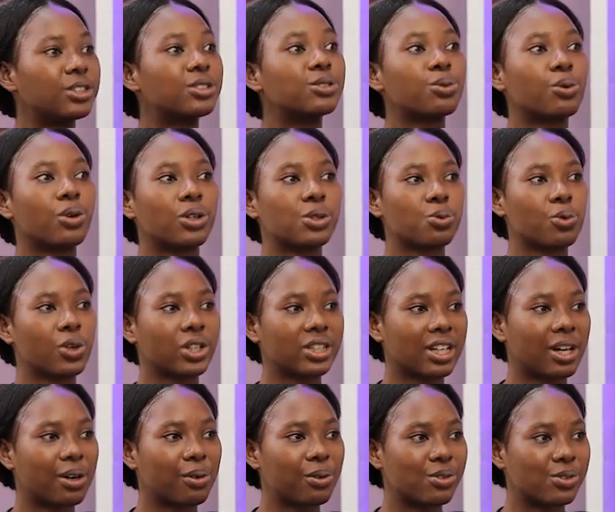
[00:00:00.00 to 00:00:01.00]
It was
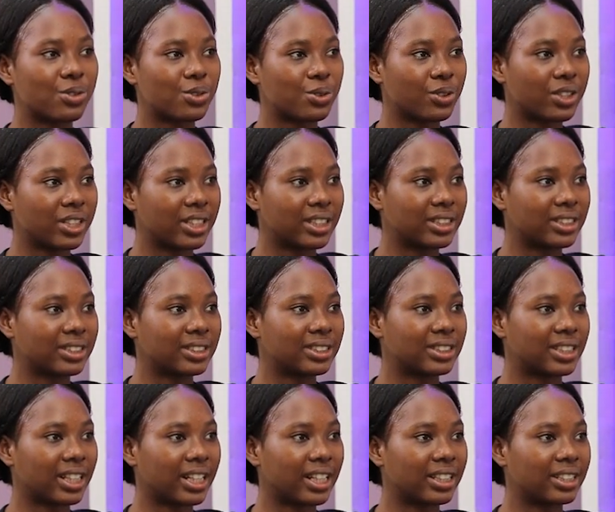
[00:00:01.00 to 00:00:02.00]
what I was doing
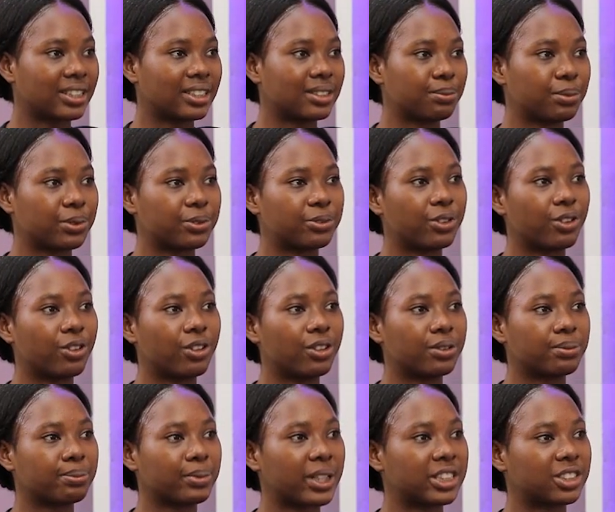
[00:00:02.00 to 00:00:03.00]
then
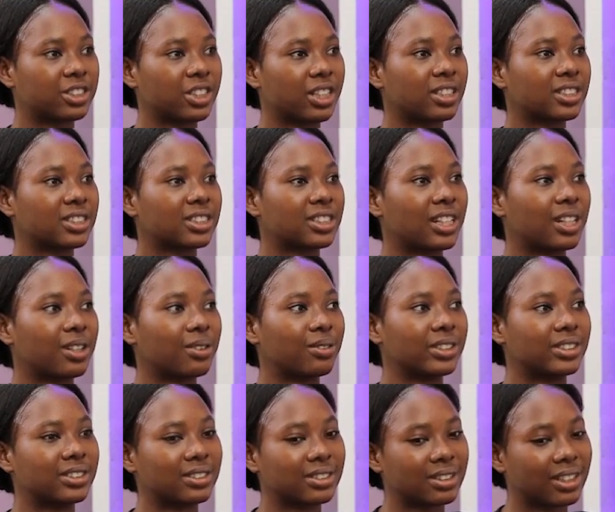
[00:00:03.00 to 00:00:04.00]
before my Chinese
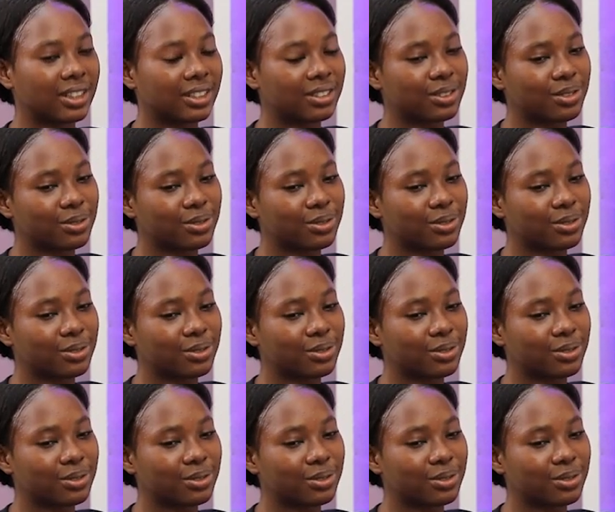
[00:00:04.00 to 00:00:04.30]
language.